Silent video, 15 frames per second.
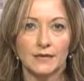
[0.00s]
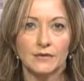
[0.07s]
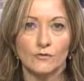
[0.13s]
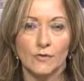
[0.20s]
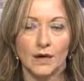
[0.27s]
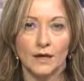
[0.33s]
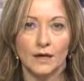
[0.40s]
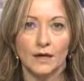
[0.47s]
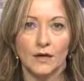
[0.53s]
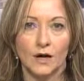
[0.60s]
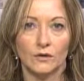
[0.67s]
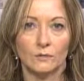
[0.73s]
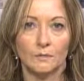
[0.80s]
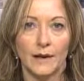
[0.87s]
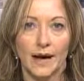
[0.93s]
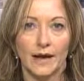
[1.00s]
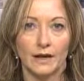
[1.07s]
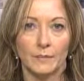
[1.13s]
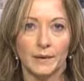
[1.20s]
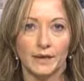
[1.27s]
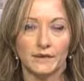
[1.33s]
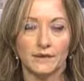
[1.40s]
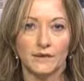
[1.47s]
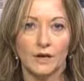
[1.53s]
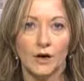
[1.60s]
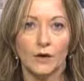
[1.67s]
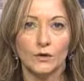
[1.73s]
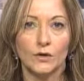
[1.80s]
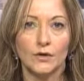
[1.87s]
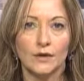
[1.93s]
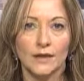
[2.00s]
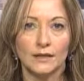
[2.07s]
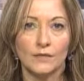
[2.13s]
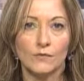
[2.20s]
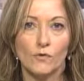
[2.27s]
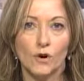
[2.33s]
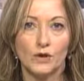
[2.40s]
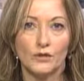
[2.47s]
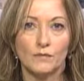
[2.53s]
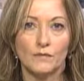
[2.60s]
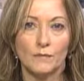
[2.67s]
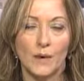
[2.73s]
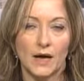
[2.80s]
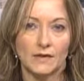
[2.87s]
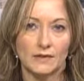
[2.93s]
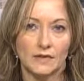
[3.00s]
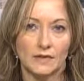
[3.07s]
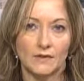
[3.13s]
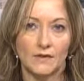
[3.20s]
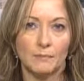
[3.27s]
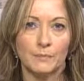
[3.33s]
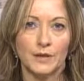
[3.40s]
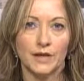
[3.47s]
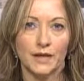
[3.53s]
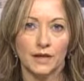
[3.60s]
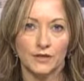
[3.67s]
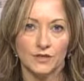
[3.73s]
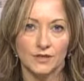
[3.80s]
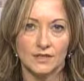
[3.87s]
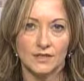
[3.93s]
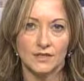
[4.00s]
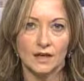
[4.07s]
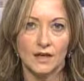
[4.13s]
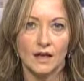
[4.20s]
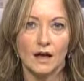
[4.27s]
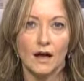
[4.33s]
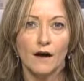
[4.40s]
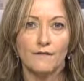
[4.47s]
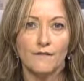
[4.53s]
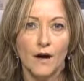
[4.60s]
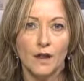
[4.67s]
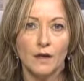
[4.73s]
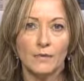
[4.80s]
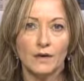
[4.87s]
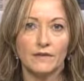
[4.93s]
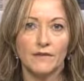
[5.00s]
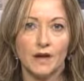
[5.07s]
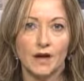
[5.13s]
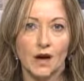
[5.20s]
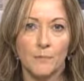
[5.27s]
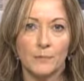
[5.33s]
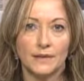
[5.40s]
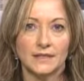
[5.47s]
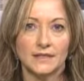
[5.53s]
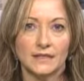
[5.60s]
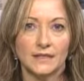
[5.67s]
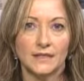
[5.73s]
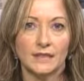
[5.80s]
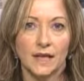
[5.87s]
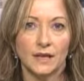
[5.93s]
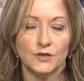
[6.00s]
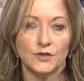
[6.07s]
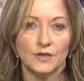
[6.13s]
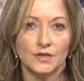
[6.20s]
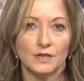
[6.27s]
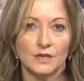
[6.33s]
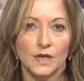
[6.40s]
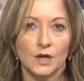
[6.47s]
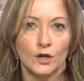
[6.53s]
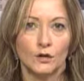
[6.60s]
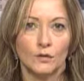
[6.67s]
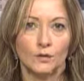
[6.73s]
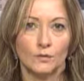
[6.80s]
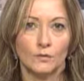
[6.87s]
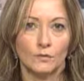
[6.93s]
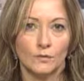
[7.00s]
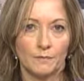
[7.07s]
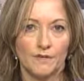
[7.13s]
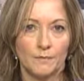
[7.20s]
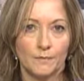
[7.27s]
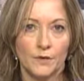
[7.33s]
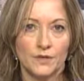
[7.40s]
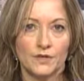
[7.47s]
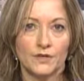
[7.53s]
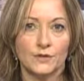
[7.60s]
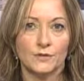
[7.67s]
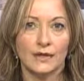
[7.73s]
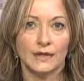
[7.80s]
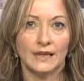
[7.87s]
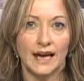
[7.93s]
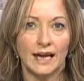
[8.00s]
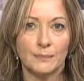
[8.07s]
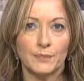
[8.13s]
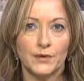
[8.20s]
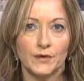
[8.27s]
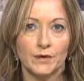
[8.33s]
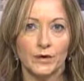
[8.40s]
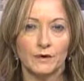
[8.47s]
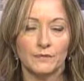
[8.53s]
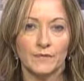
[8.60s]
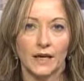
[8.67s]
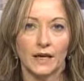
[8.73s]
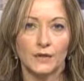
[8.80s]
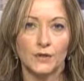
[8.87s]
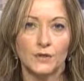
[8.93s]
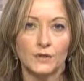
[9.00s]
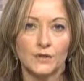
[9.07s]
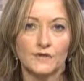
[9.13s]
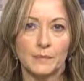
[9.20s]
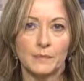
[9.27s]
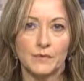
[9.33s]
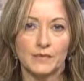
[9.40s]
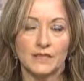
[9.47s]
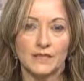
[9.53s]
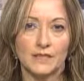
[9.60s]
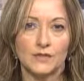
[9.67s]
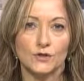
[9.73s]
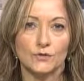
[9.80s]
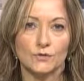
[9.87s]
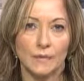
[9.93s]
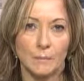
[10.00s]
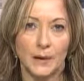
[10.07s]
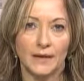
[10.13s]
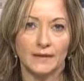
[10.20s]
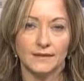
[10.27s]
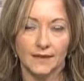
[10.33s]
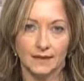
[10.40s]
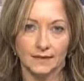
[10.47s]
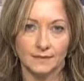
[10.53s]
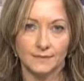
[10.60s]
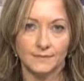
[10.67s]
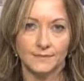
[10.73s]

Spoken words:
rating on Biomet on credit watch with positive implications, following the company's intention to pursue an IPO and use the proceeds to repay debt.